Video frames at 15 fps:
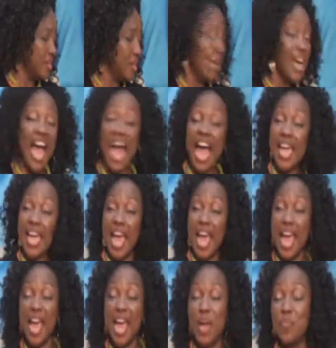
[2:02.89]
I
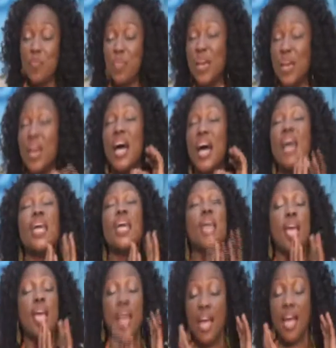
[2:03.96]
am that I
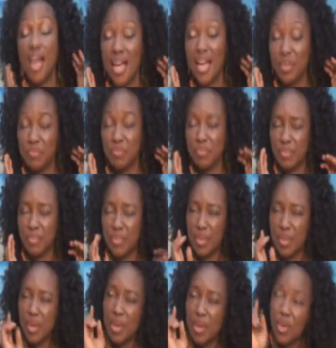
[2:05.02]
am.
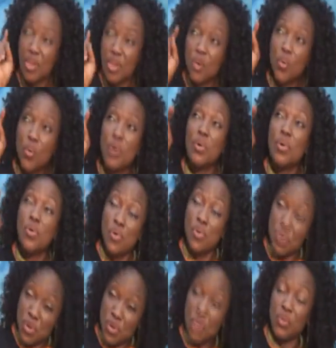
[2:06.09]
You are
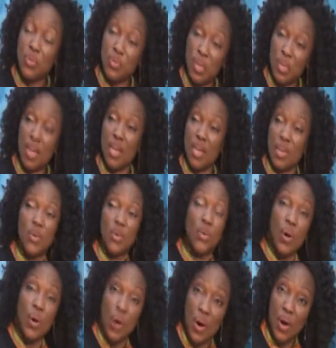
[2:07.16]
who you say you
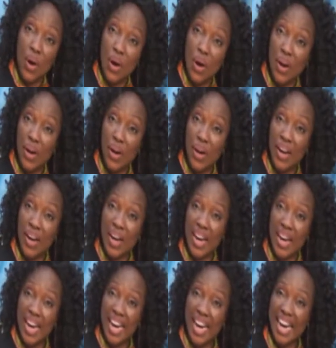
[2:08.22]
are.
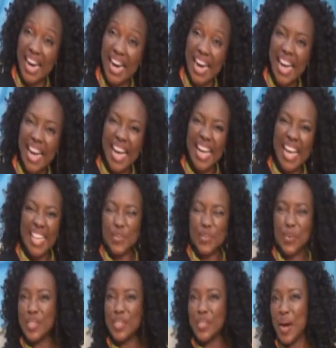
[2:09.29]
That's
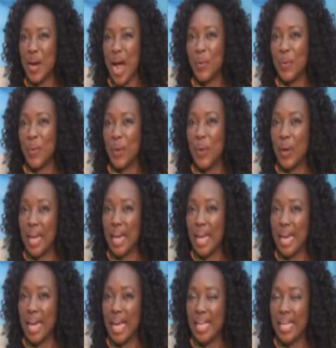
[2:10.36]
one song I wrote
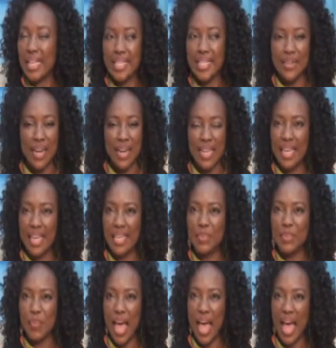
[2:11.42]
several years
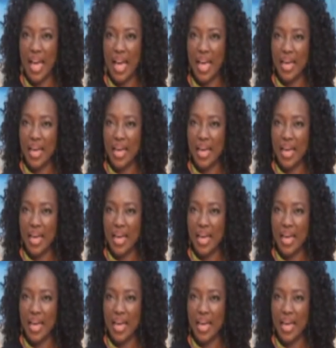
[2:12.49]
back.